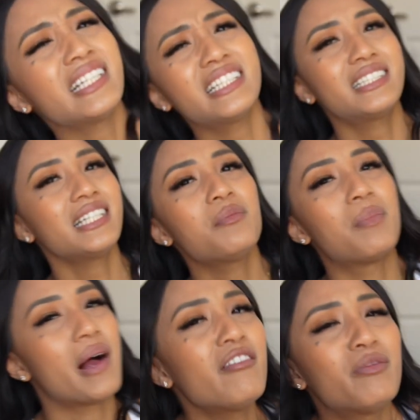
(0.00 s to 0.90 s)
it's the
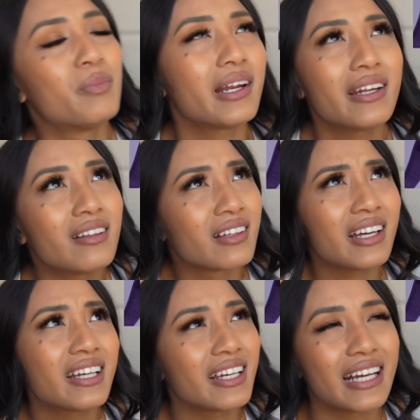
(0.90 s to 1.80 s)
Buff Bunny
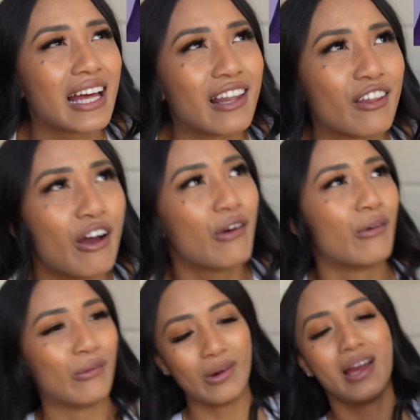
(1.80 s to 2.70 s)
legging,
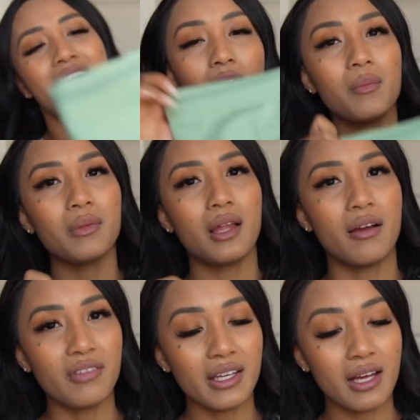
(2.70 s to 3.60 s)
hello. And I'm
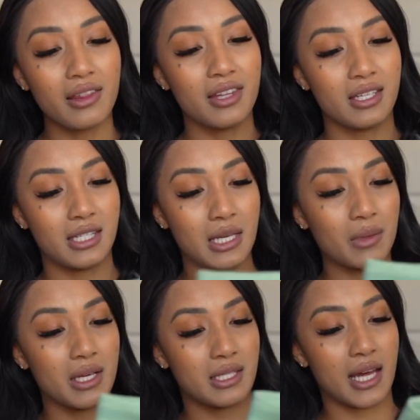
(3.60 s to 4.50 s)
loving the
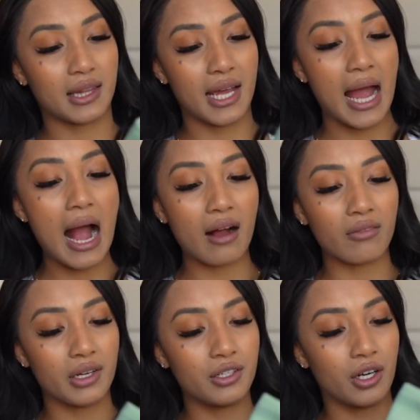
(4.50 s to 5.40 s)
seamless that they
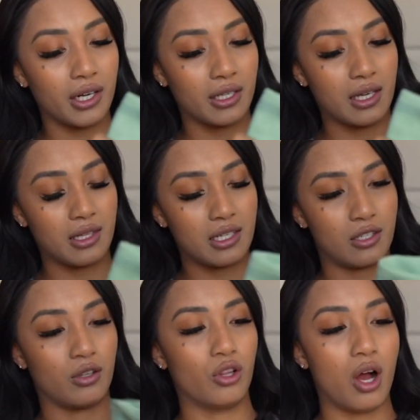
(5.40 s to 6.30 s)
have during this
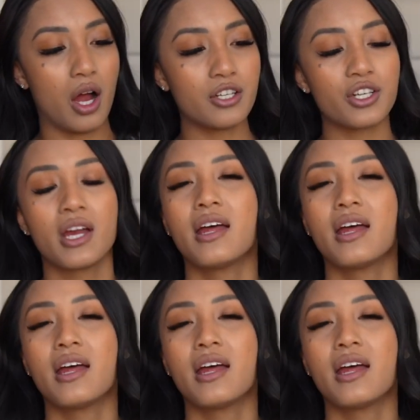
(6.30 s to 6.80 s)
launch.